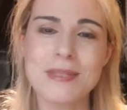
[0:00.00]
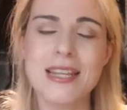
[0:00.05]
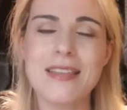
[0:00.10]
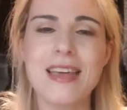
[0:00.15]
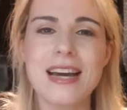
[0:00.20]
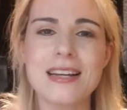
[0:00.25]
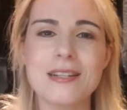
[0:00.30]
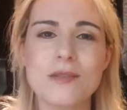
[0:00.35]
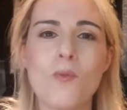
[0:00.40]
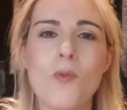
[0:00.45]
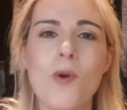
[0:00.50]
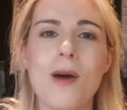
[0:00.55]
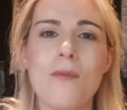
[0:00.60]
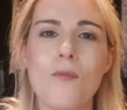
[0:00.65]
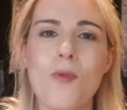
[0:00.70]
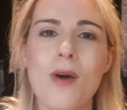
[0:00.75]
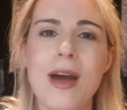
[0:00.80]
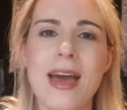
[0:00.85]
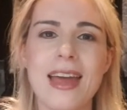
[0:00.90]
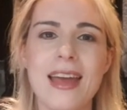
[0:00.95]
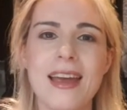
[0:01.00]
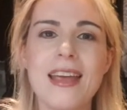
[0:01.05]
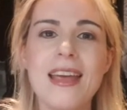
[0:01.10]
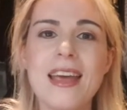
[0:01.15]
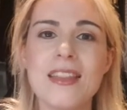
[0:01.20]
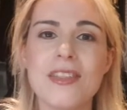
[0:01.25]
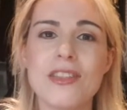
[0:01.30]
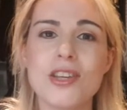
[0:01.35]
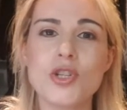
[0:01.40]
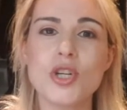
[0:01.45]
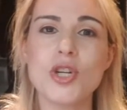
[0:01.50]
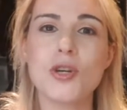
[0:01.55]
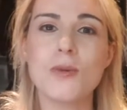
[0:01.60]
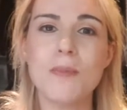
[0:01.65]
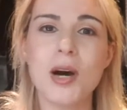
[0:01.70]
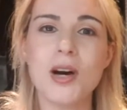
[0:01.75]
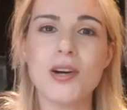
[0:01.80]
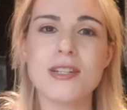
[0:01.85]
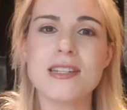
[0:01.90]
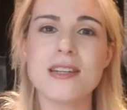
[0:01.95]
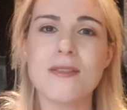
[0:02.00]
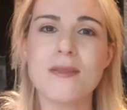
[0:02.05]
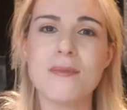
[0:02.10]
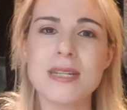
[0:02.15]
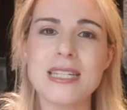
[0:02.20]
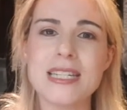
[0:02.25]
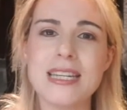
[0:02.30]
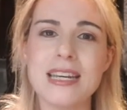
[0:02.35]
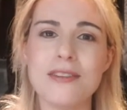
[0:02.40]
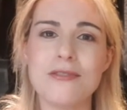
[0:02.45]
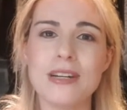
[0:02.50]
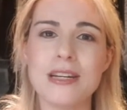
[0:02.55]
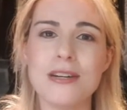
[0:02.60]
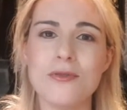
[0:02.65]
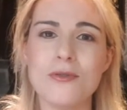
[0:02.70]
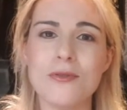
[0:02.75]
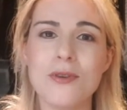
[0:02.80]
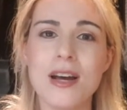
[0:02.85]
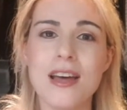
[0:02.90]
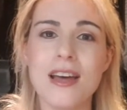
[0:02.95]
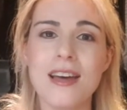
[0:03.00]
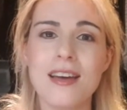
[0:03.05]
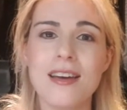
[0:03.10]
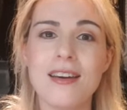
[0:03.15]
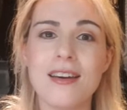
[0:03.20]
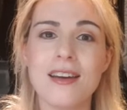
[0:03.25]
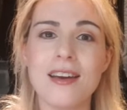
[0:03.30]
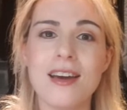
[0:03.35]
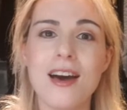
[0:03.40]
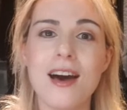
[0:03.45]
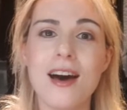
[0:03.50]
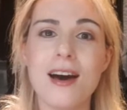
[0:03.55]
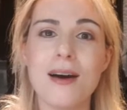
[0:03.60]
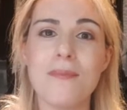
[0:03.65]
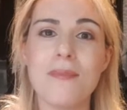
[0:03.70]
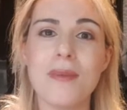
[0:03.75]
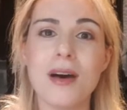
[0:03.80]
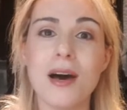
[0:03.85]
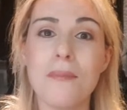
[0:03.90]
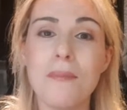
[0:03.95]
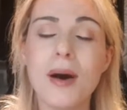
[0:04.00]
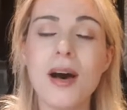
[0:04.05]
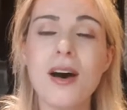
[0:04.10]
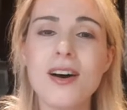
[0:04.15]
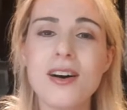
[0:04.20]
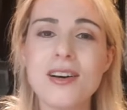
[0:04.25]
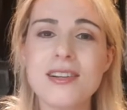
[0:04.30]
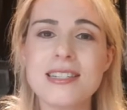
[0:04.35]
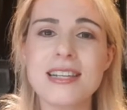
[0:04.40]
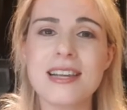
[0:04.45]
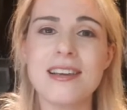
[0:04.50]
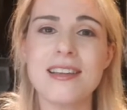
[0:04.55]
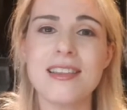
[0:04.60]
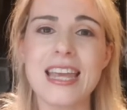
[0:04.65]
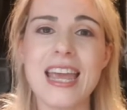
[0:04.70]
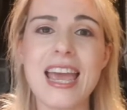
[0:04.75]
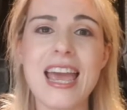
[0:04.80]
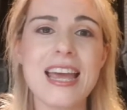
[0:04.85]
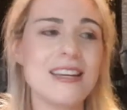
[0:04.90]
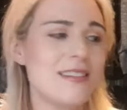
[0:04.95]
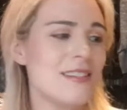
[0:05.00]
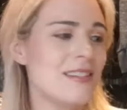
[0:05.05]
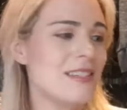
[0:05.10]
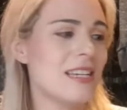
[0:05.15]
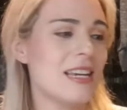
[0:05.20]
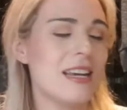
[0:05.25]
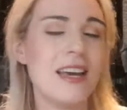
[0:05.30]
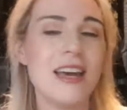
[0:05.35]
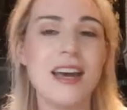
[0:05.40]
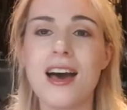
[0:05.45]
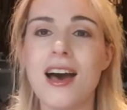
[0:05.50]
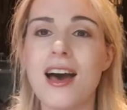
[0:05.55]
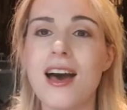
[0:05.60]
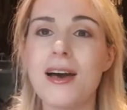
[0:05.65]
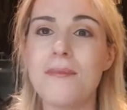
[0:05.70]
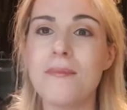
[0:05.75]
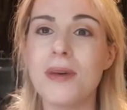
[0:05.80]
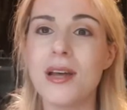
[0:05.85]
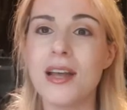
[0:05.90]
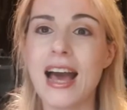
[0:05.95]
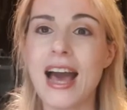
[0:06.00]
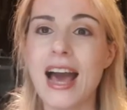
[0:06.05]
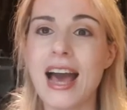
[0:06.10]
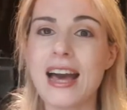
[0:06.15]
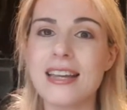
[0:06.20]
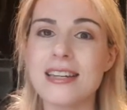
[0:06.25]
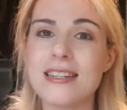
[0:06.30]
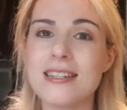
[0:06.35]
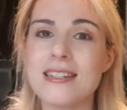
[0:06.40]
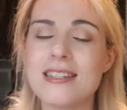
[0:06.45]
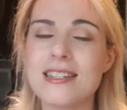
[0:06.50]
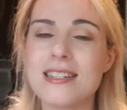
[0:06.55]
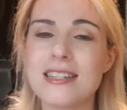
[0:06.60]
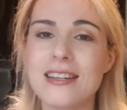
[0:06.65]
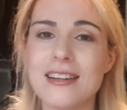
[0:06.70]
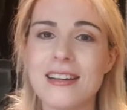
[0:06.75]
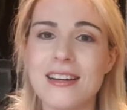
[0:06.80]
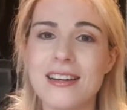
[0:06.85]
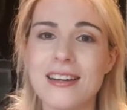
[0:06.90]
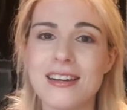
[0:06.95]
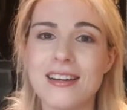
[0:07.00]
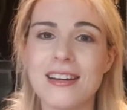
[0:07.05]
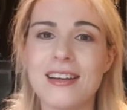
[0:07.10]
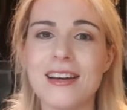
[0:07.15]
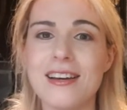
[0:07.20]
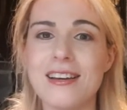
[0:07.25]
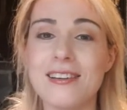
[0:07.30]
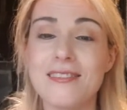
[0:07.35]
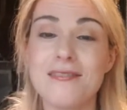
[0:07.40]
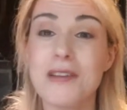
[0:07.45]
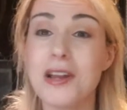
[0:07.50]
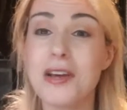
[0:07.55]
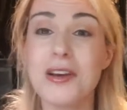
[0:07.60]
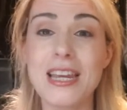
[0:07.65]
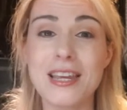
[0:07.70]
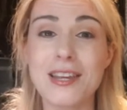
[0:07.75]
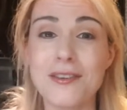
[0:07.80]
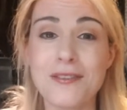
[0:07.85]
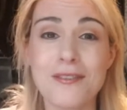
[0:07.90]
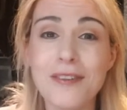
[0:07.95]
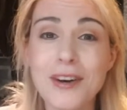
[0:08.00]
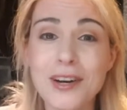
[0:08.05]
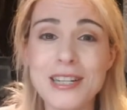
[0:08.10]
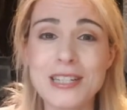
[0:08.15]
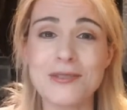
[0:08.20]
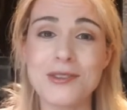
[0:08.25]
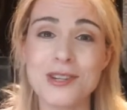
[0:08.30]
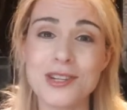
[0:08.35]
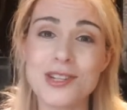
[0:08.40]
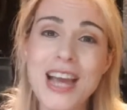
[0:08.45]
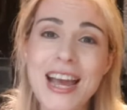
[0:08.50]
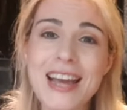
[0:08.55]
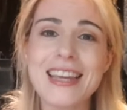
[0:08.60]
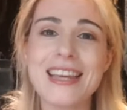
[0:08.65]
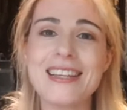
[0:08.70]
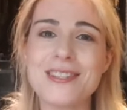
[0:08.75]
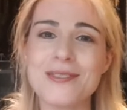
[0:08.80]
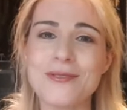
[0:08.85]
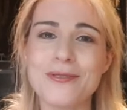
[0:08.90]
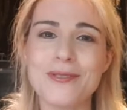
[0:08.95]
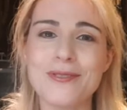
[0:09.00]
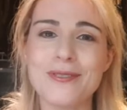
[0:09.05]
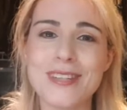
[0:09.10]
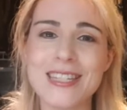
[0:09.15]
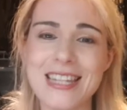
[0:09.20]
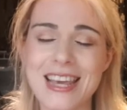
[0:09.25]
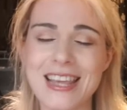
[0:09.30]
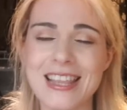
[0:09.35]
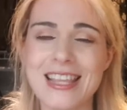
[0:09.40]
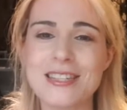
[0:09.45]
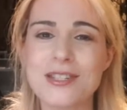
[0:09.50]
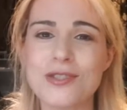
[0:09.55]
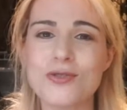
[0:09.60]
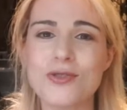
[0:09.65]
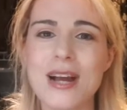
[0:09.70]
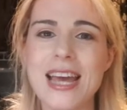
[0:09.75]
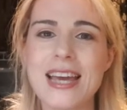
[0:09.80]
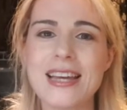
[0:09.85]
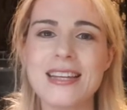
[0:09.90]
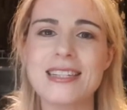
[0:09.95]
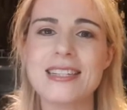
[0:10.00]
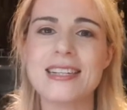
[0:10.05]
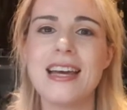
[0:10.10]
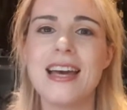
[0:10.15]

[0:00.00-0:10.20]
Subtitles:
So that's one where the two parts of the material can come apart at the end, and like you'd find on a jacket or say this dress,